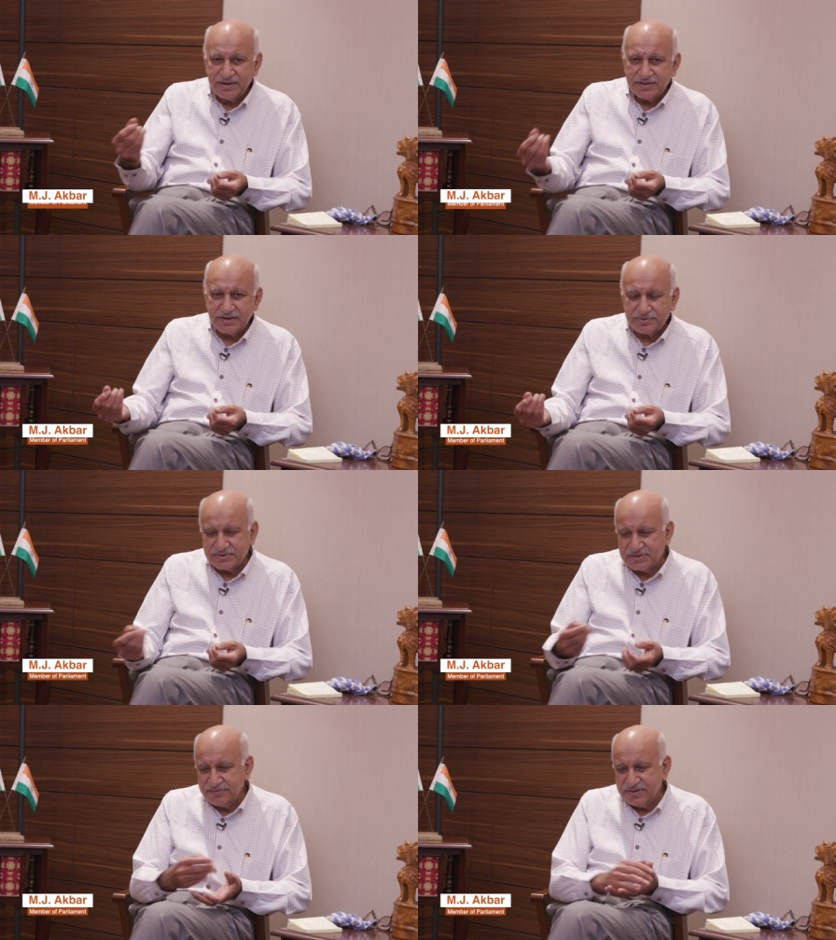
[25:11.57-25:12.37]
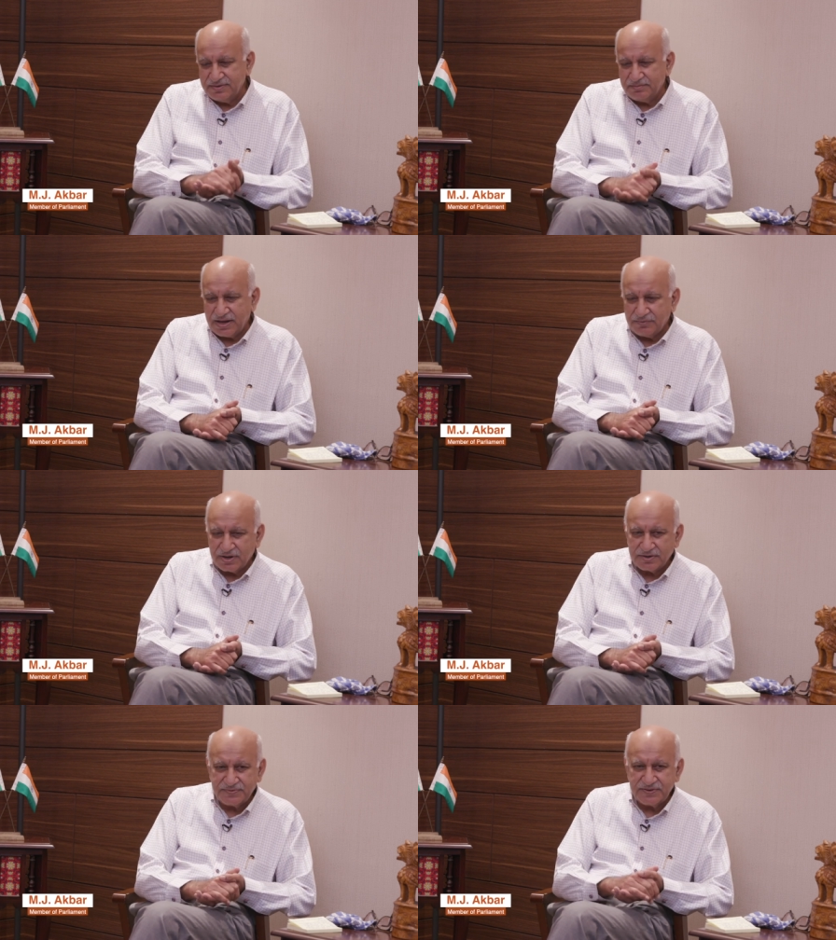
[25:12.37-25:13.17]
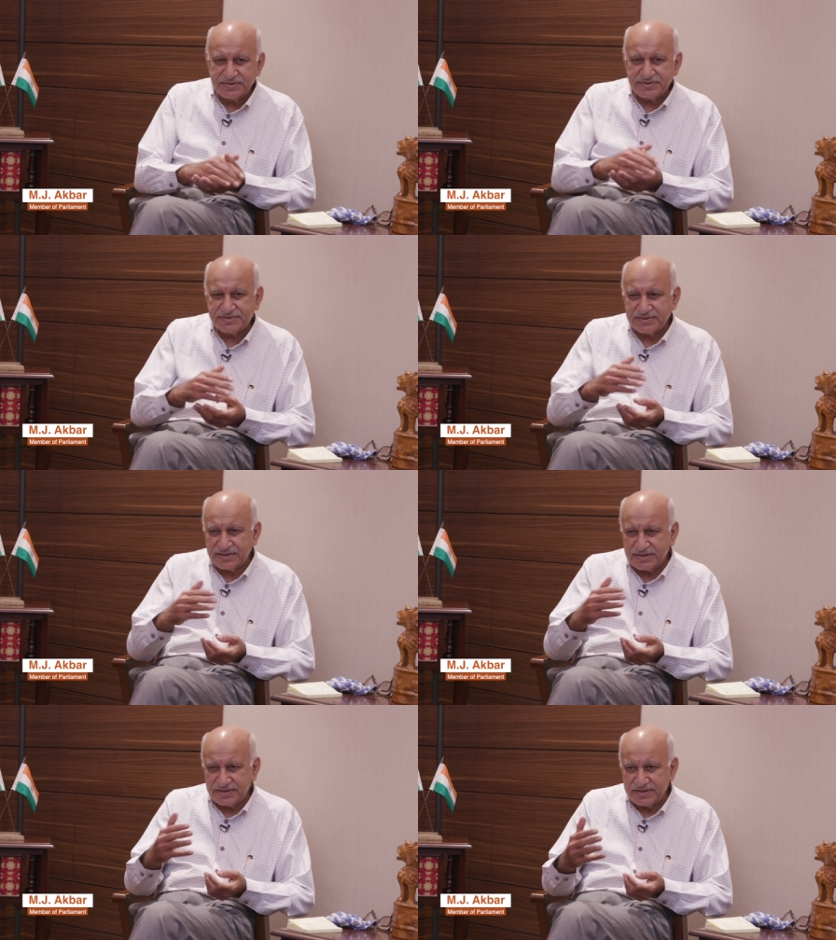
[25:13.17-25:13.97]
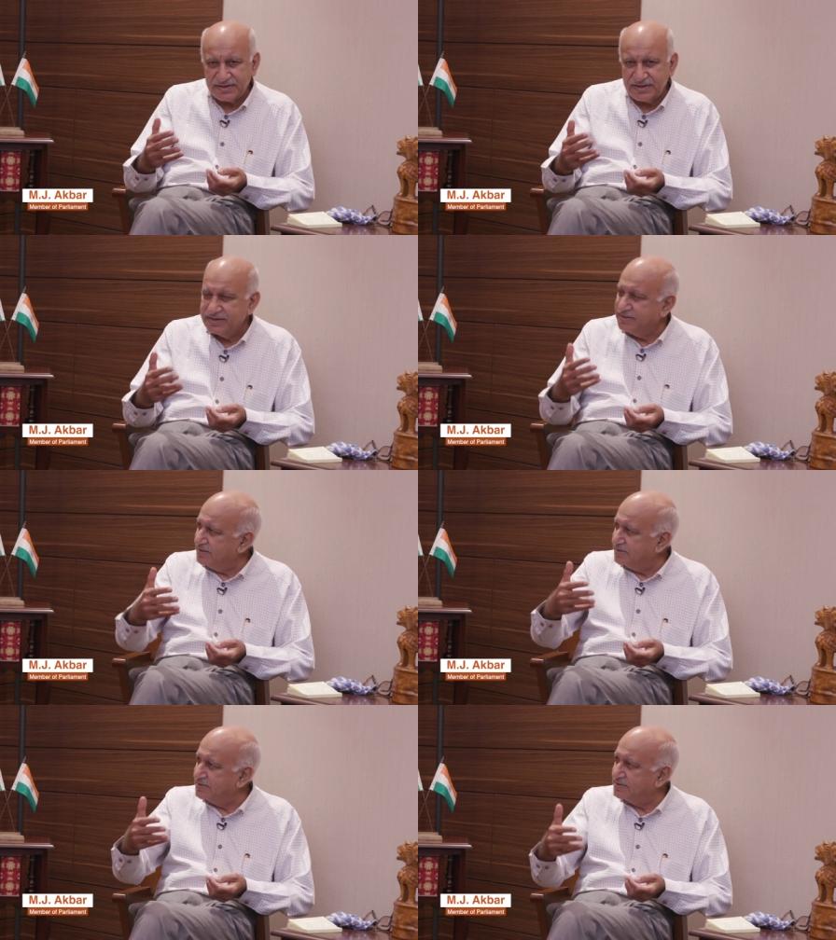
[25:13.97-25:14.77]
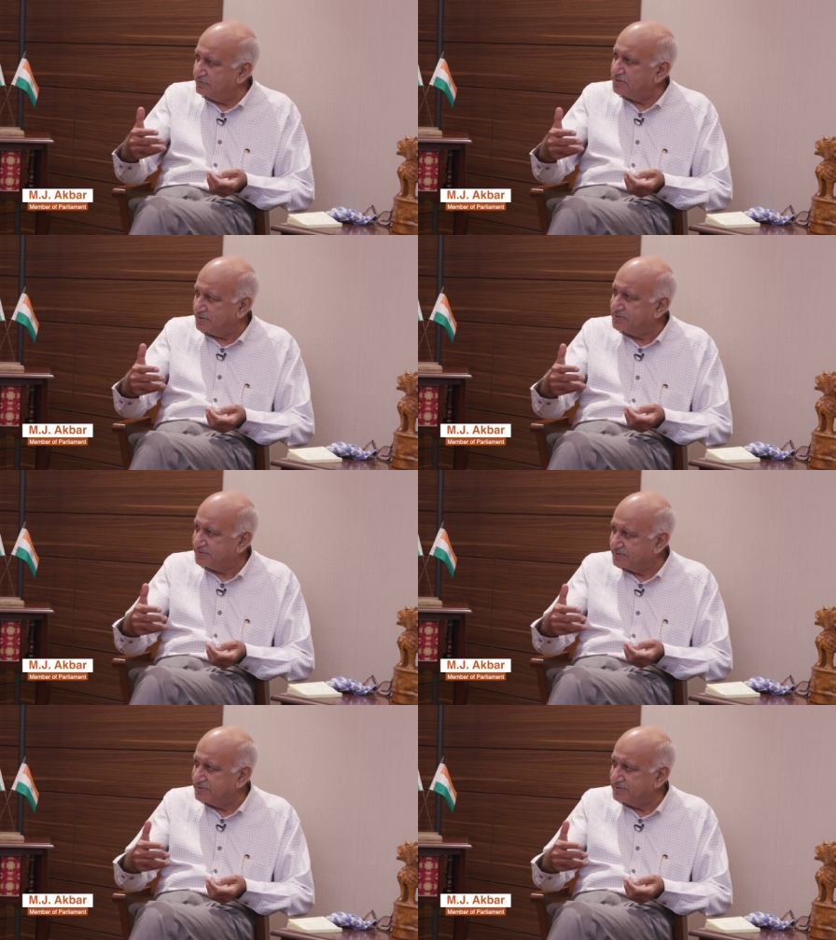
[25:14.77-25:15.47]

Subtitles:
that was given by one of his lady devotees,